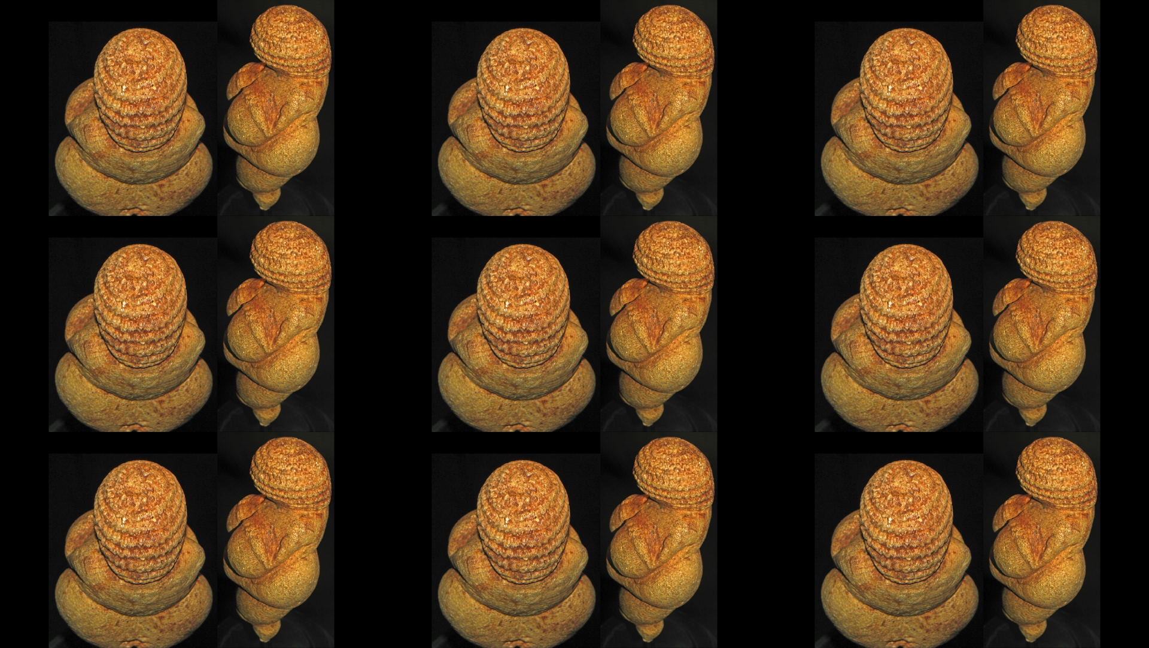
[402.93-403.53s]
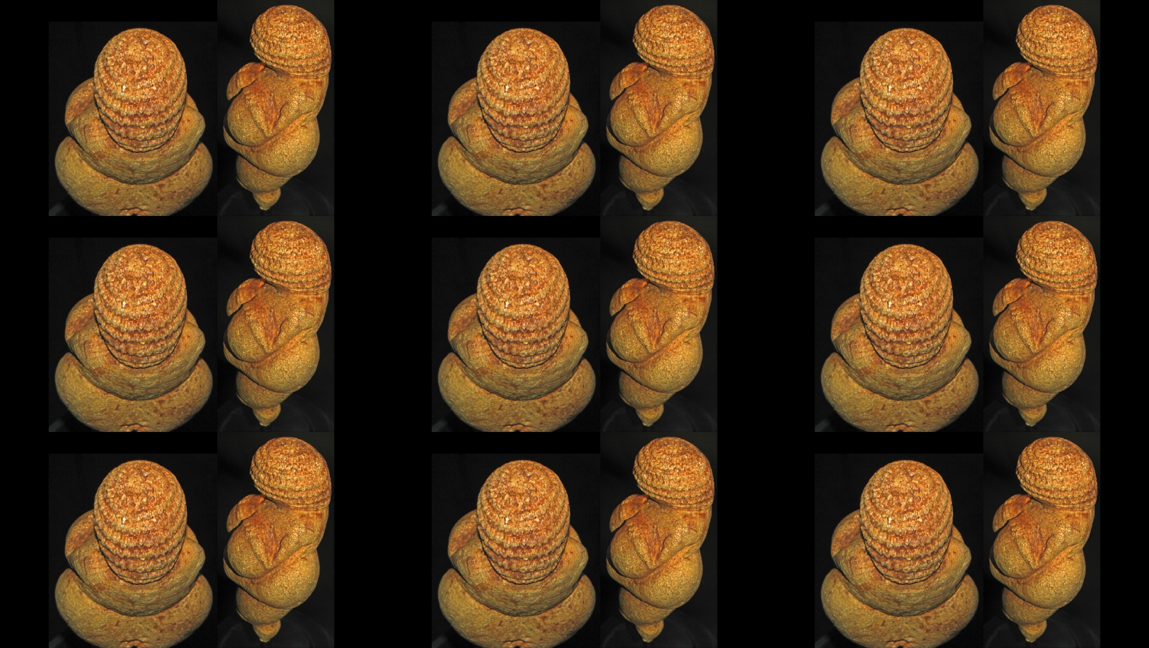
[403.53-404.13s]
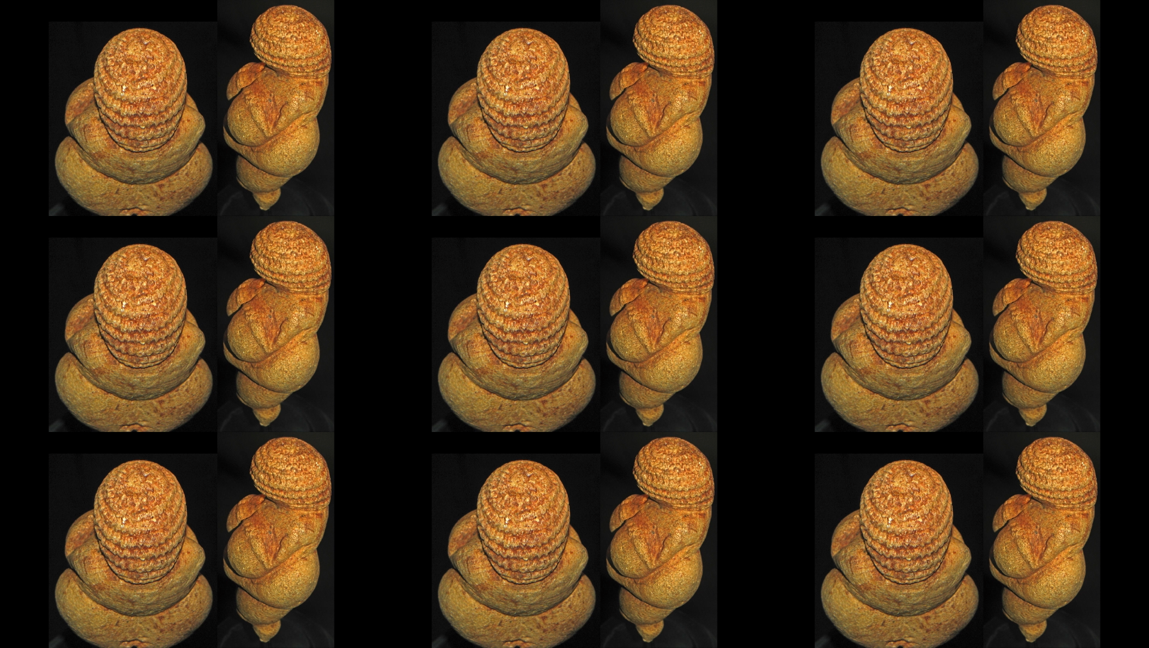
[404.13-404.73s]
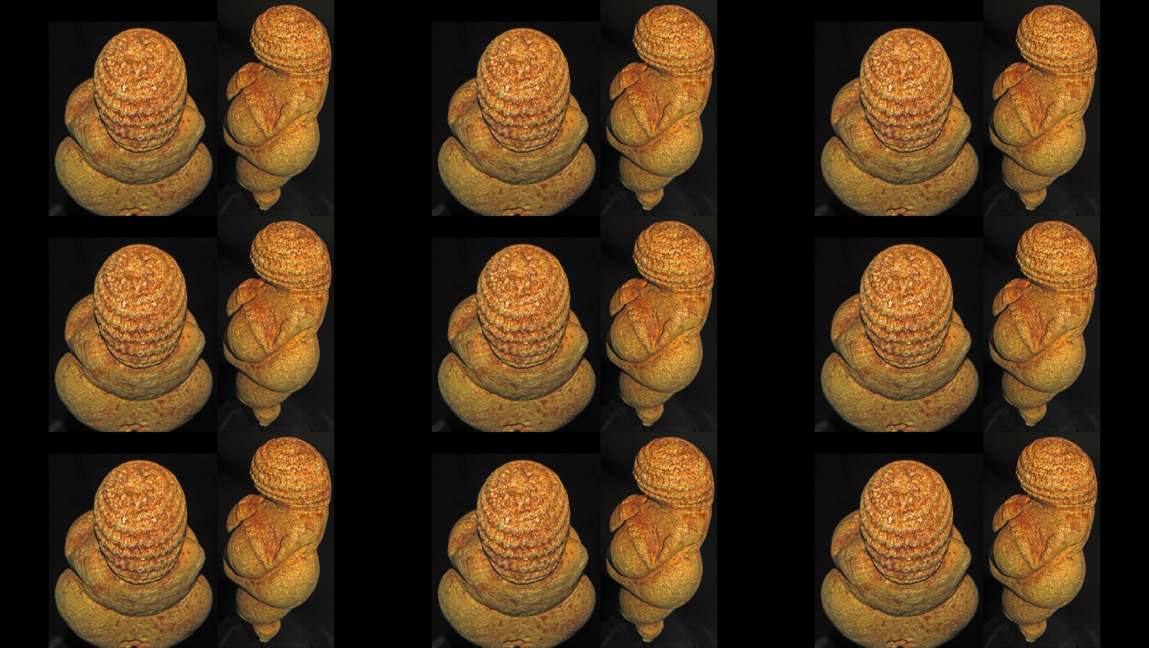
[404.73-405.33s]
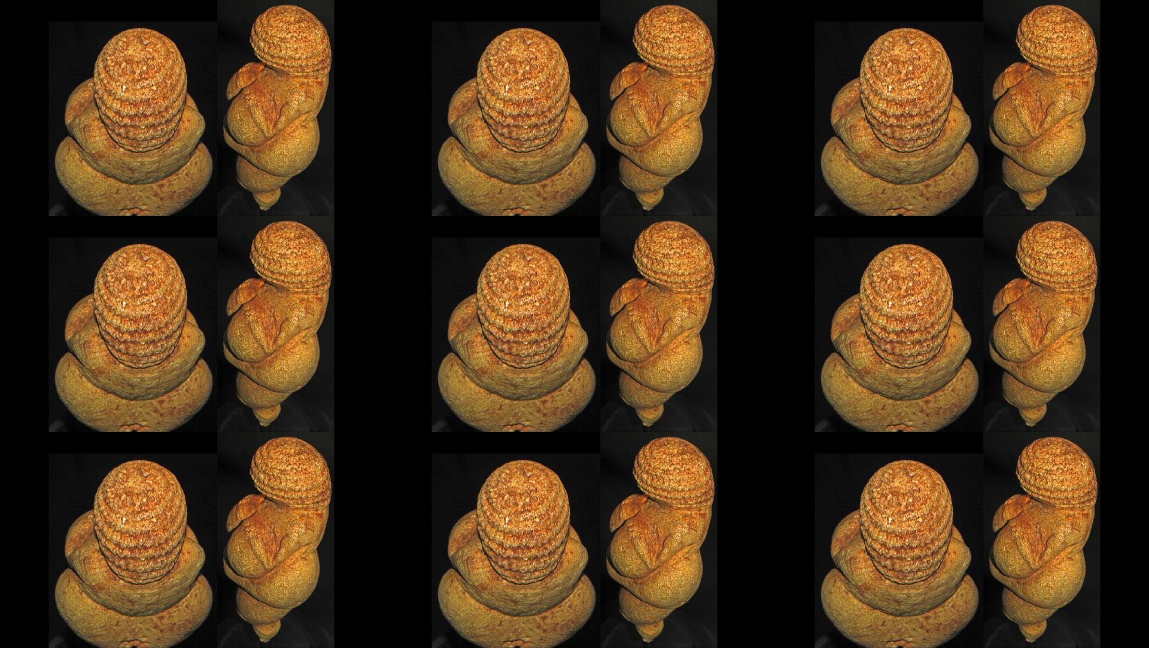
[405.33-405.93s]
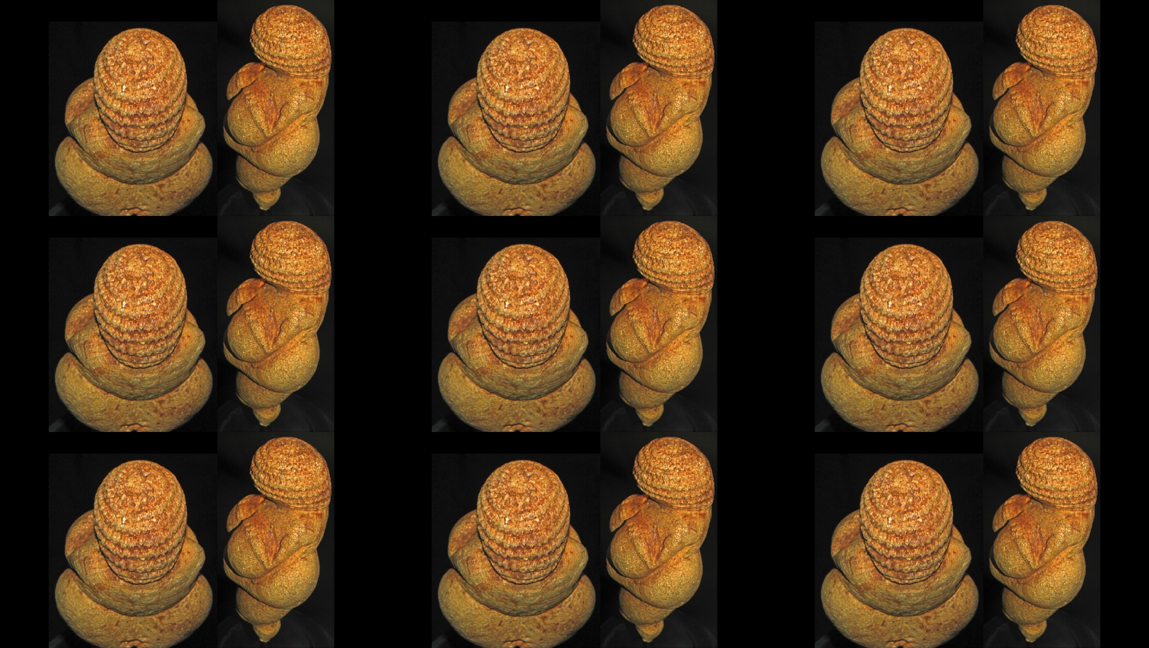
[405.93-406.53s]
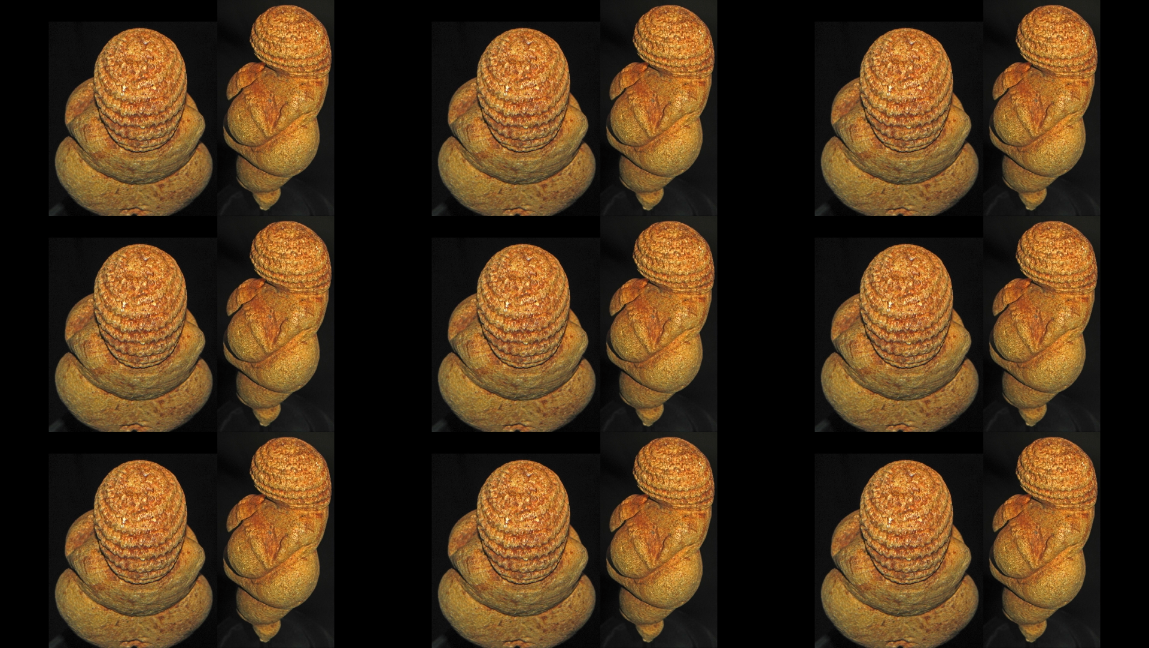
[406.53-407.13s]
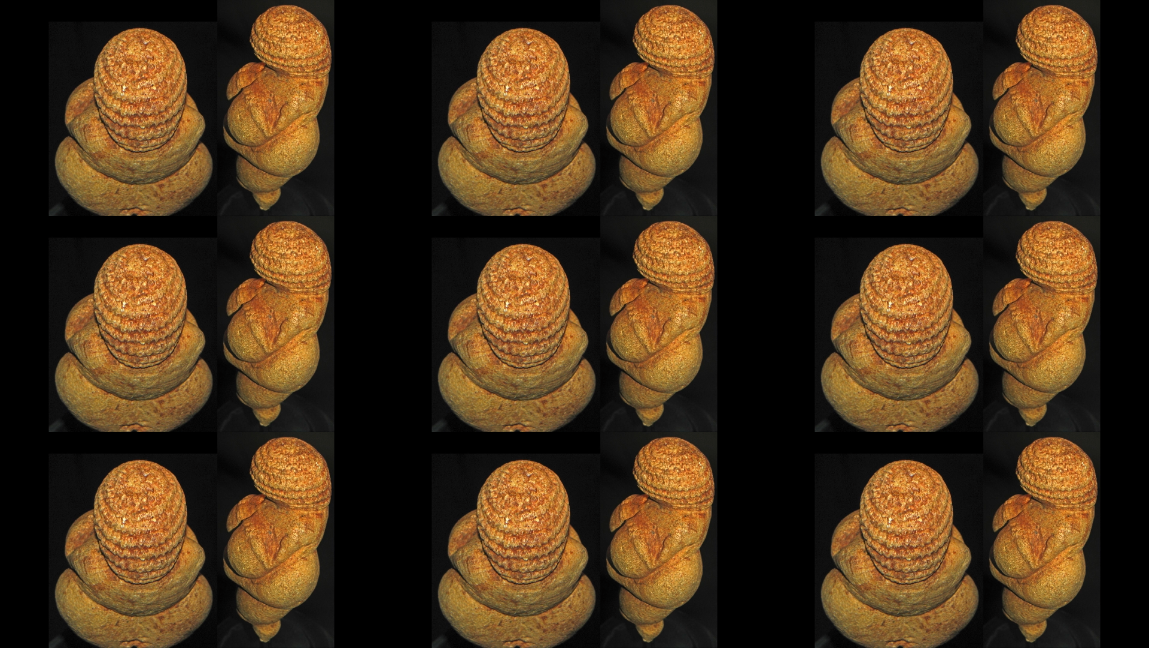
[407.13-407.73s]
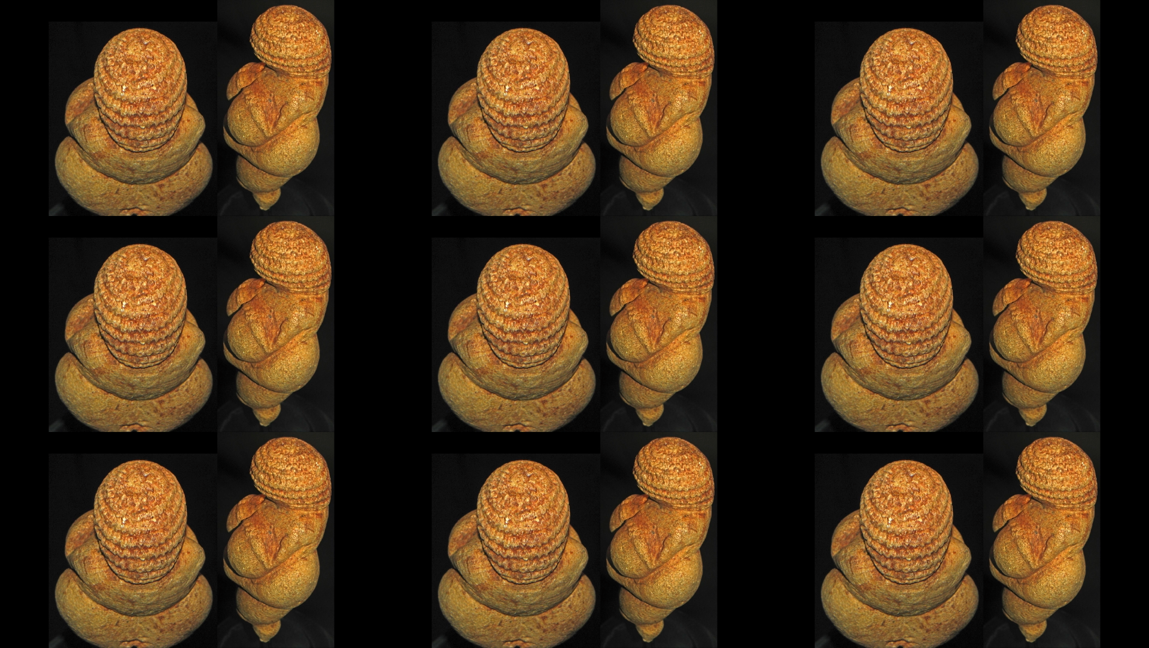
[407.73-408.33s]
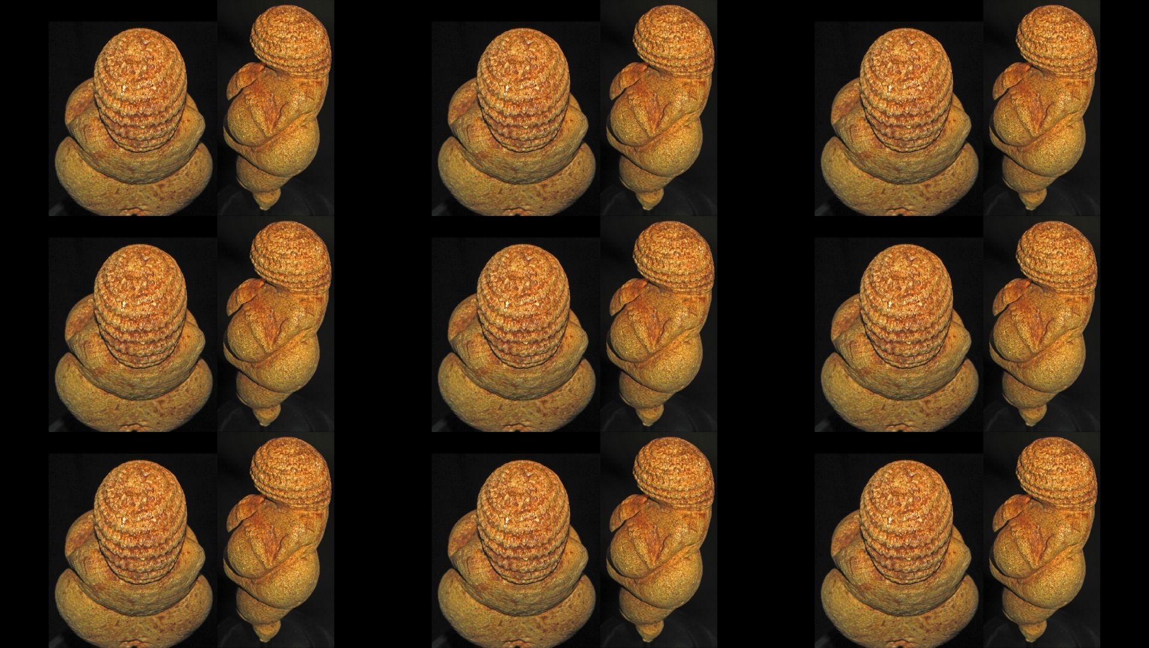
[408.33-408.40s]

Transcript: (no speaker visible)